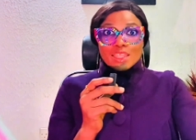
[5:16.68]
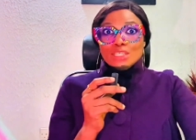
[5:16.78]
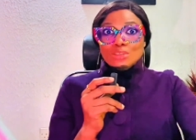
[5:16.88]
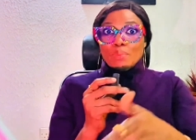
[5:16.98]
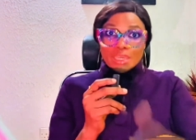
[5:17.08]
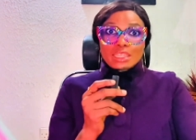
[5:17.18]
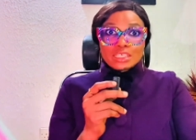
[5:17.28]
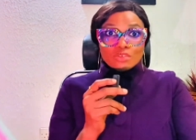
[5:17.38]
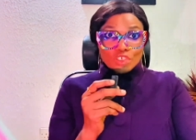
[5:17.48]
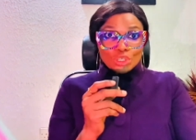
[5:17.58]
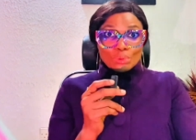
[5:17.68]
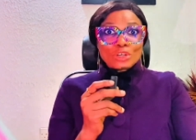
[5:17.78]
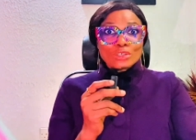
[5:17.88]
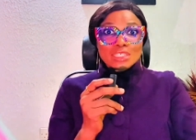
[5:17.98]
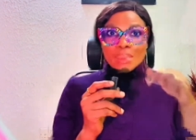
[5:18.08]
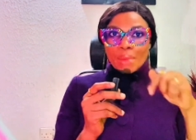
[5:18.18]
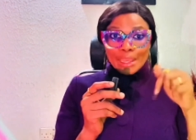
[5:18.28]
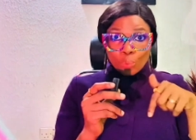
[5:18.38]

that's why I'm making this video, because my